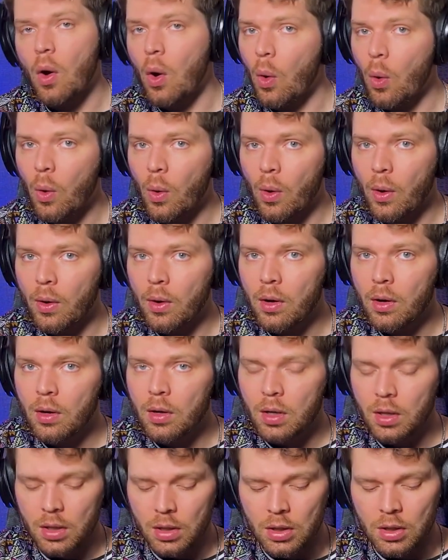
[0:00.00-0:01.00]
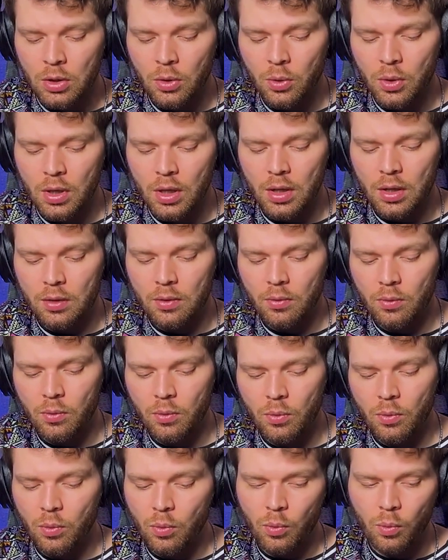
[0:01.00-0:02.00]
Or you could
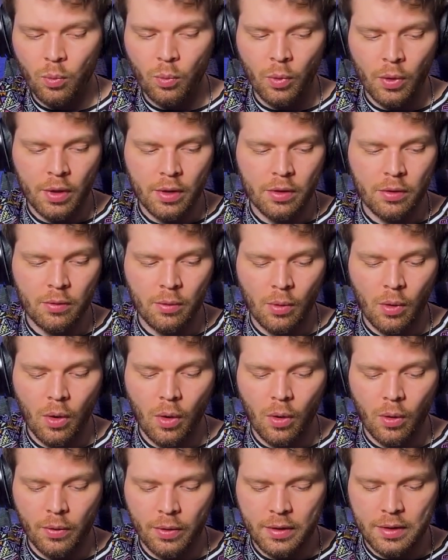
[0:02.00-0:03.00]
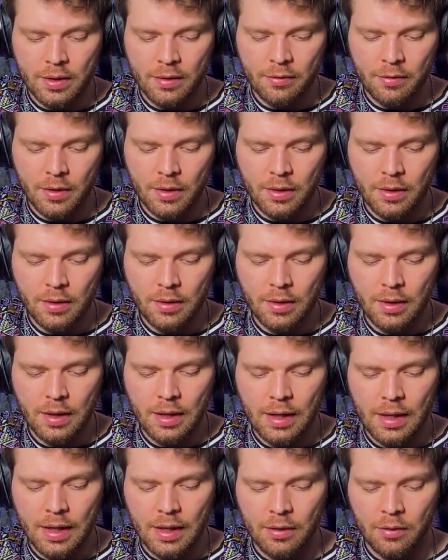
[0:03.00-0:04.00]
work through all the different
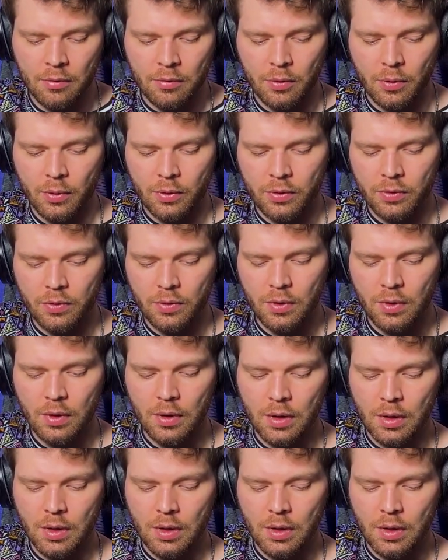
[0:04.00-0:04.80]
intervals